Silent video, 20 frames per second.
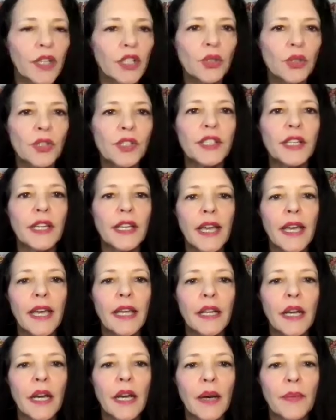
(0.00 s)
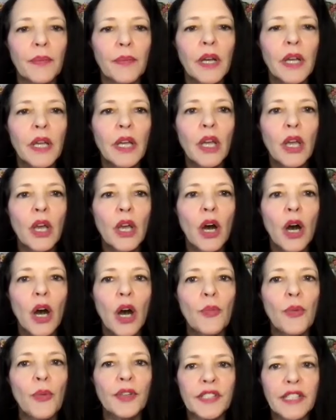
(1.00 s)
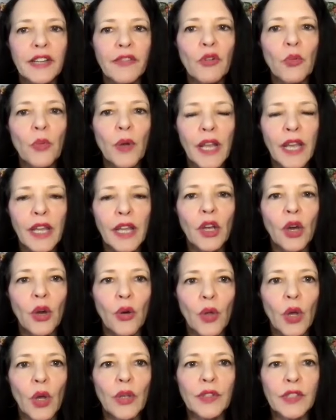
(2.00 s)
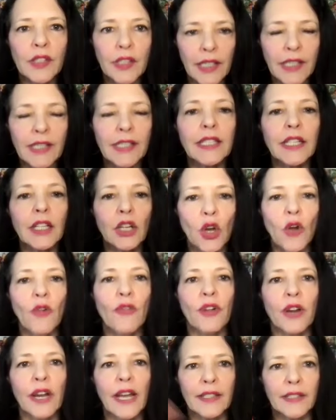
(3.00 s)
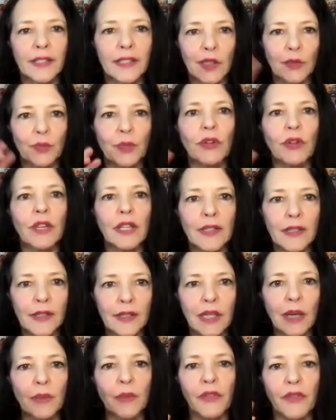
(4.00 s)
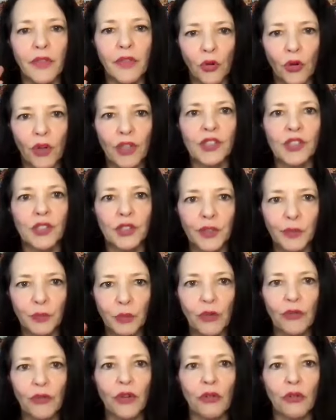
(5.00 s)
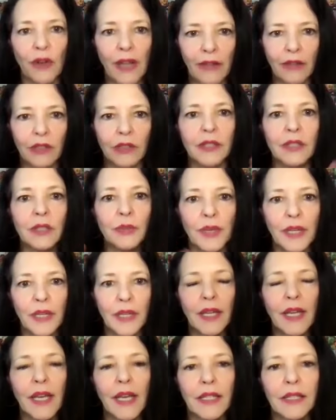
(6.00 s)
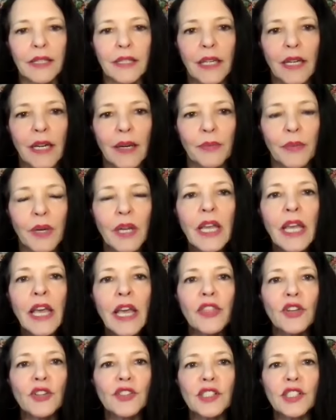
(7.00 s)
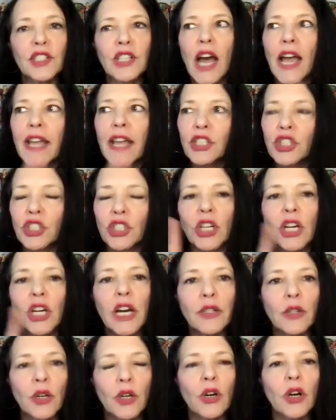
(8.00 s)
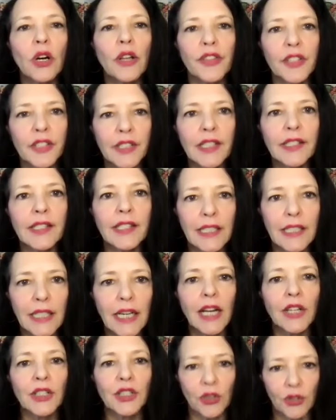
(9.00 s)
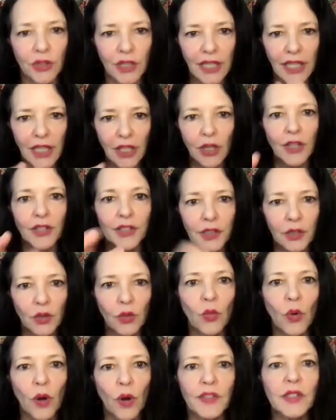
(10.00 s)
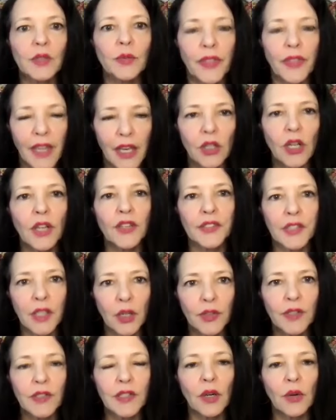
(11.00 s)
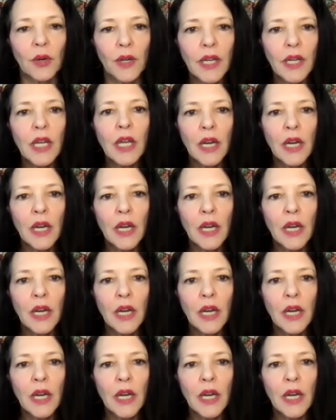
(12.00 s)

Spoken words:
interesting. And almost everyone I know 60 and over has experienced some of the crystals moving around a little bit. And there's a guy in Chicago called the Dizzy Doctor, and he also works with that also. So